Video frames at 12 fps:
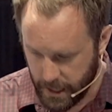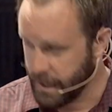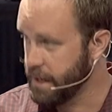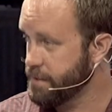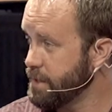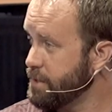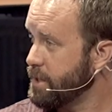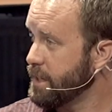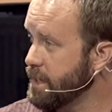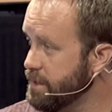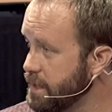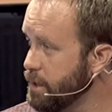is, and he's going
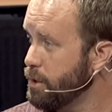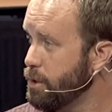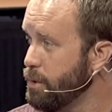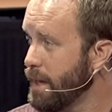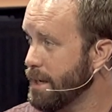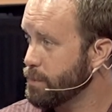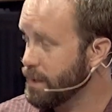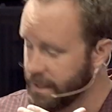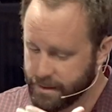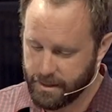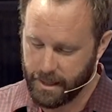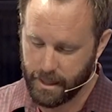to continue to do that as we
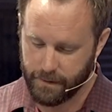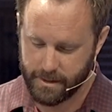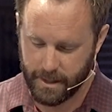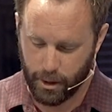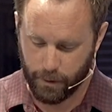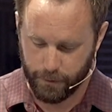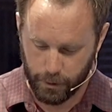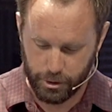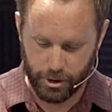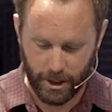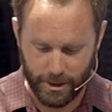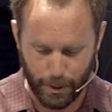get to the end of his letter.
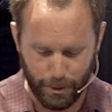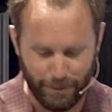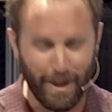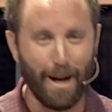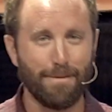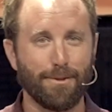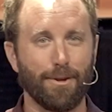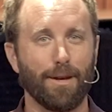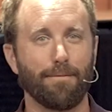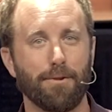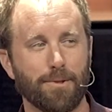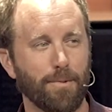First John chapter five, starting
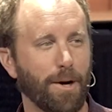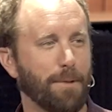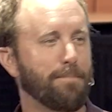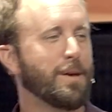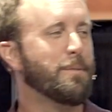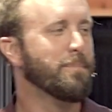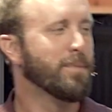in verse one,